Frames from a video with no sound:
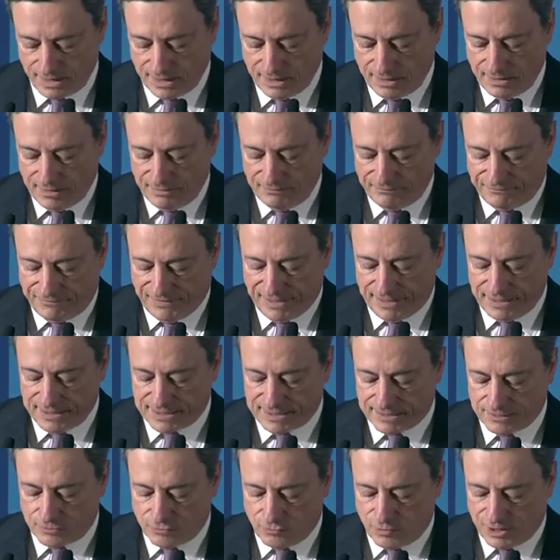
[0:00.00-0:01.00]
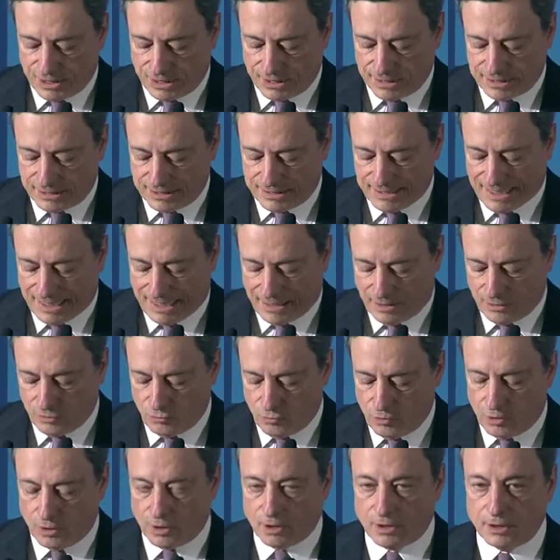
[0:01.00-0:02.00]
Faced with a
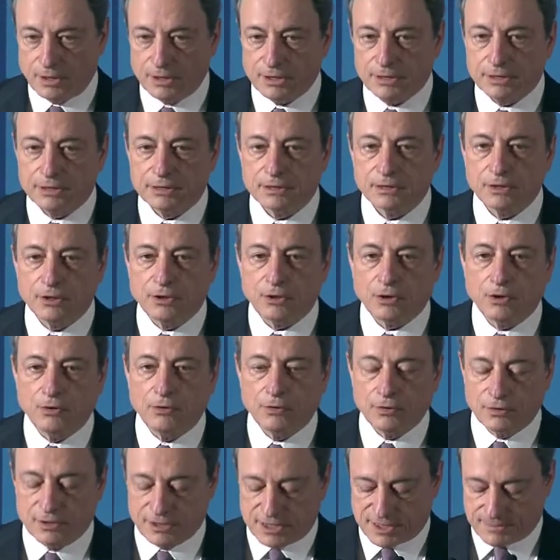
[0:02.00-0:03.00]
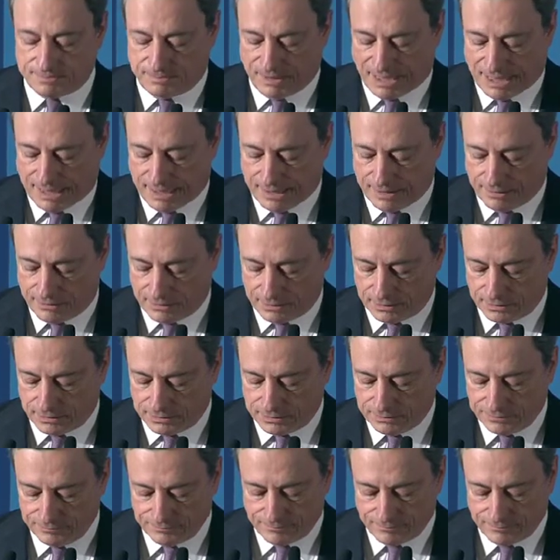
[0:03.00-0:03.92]
downward growth spiral,